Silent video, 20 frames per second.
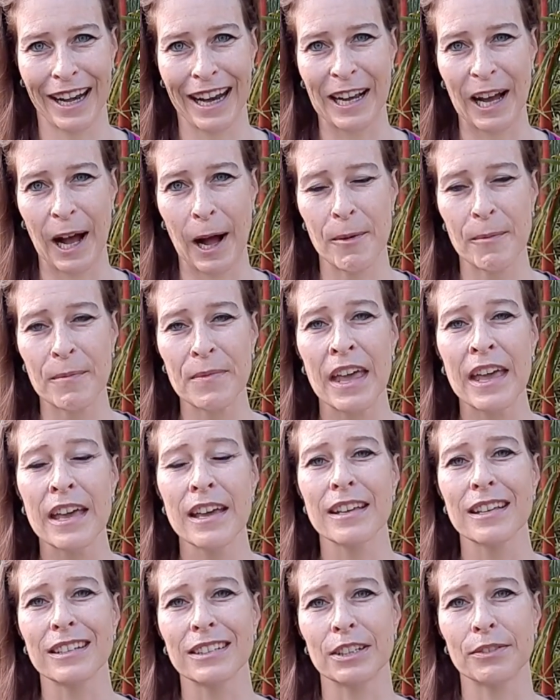Rica
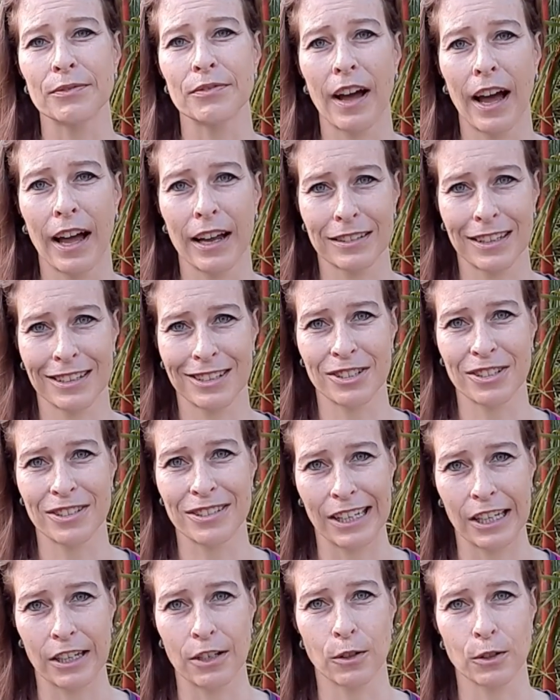is the fact that the
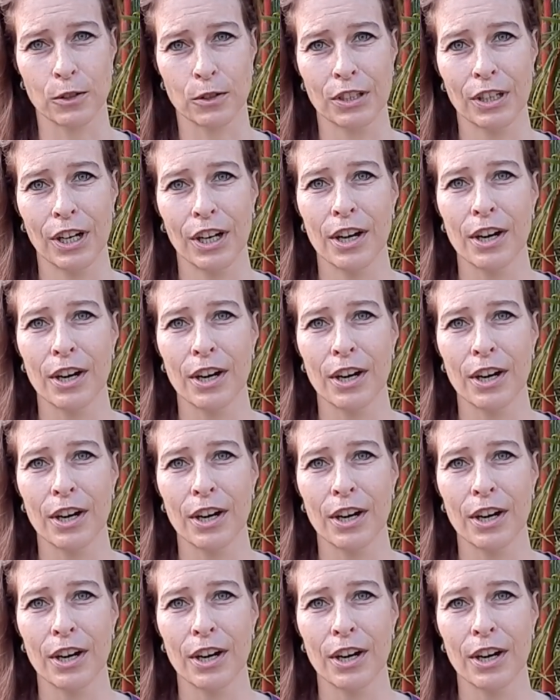ticos